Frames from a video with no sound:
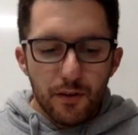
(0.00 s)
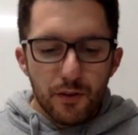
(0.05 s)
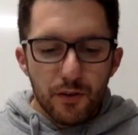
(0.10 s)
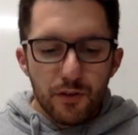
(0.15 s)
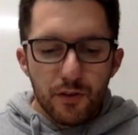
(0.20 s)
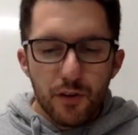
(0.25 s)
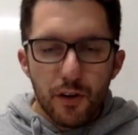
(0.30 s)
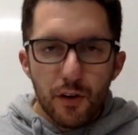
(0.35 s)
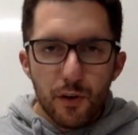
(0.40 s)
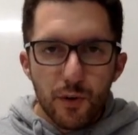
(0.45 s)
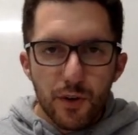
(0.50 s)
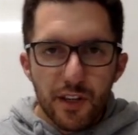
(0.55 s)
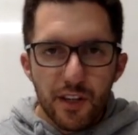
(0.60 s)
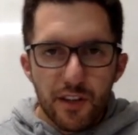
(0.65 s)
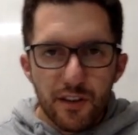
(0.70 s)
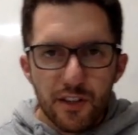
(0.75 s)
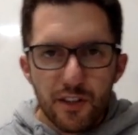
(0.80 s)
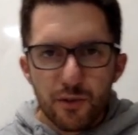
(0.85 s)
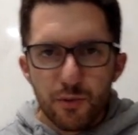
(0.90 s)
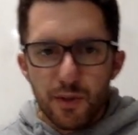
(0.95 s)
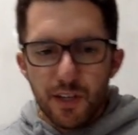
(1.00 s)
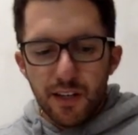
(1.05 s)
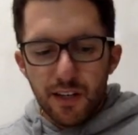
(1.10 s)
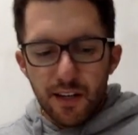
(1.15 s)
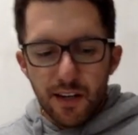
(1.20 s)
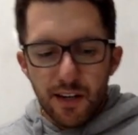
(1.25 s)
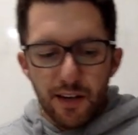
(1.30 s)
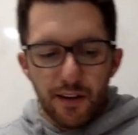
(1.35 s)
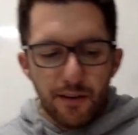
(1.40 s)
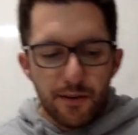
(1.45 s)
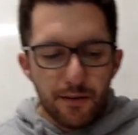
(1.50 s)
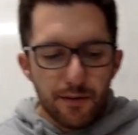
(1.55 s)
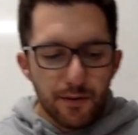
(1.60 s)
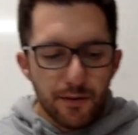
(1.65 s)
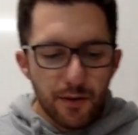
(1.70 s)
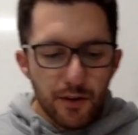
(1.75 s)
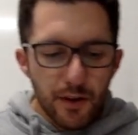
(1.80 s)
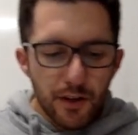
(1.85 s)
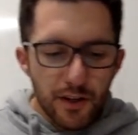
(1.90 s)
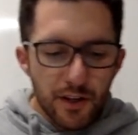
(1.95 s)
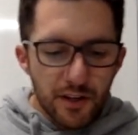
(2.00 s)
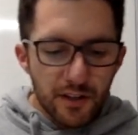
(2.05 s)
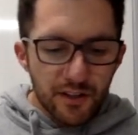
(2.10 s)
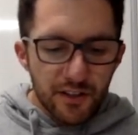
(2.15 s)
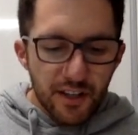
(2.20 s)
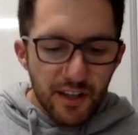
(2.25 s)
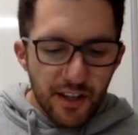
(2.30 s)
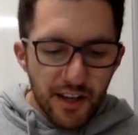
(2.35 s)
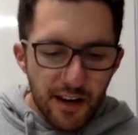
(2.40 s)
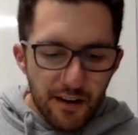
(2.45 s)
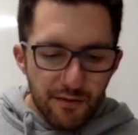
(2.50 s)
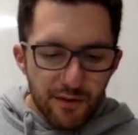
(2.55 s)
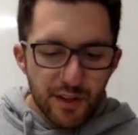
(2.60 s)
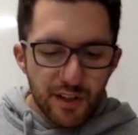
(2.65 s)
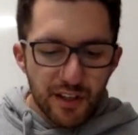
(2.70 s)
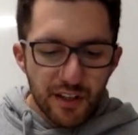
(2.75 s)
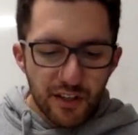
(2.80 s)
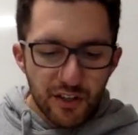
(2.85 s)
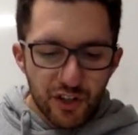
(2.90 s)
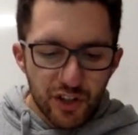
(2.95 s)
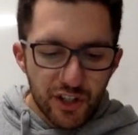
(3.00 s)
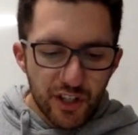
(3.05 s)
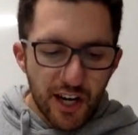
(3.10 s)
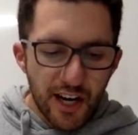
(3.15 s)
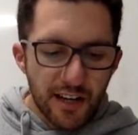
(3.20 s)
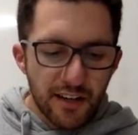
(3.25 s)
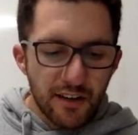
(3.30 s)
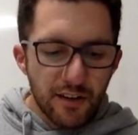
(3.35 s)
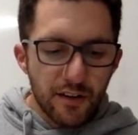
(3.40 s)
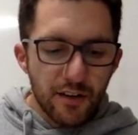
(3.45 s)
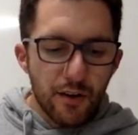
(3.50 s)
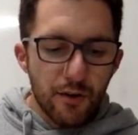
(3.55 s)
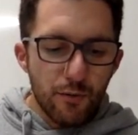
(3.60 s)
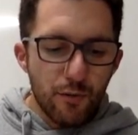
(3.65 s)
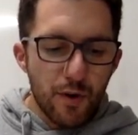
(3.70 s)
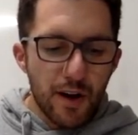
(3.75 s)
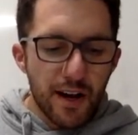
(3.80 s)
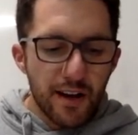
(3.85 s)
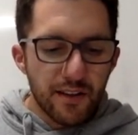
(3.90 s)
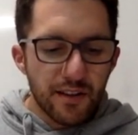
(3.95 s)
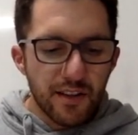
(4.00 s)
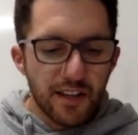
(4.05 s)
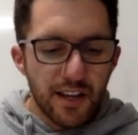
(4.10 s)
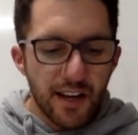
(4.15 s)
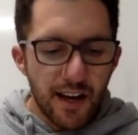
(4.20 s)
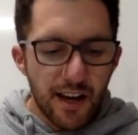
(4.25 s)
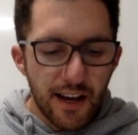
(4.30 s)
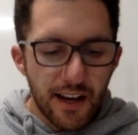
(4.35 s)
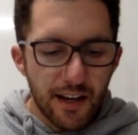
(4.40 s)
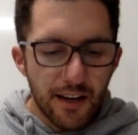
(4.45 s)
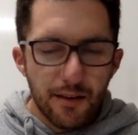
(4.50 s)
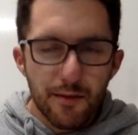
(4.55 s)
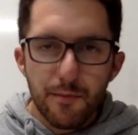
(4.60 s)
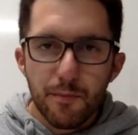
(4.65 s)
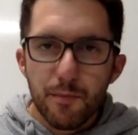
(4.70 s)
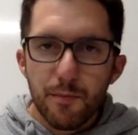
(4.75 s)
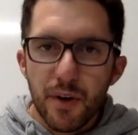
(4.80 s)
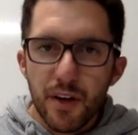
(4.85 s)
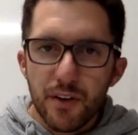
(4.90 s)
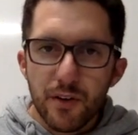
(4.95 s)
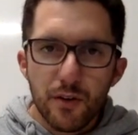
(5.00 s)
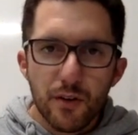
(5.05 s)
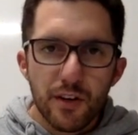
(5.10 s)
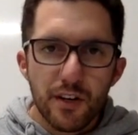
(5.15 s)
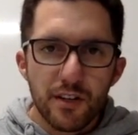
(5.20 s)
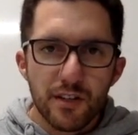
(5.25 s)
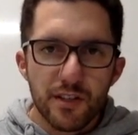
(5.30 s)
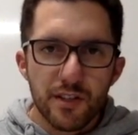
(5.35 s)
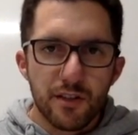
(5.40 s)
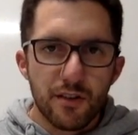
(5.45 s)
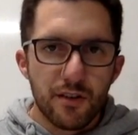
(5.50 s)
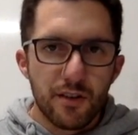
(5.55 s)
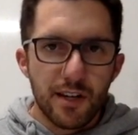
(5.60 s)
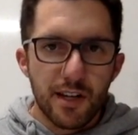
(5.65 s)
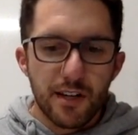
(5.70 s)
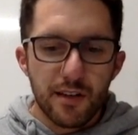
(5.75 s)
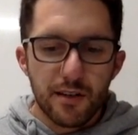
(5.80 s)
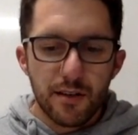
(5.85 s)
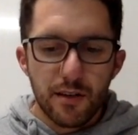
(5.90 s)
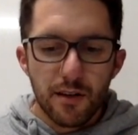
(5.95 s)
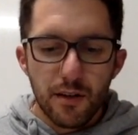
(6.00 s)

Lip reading: So looking at this one now, you can see everything is shaded around the A, but not inside.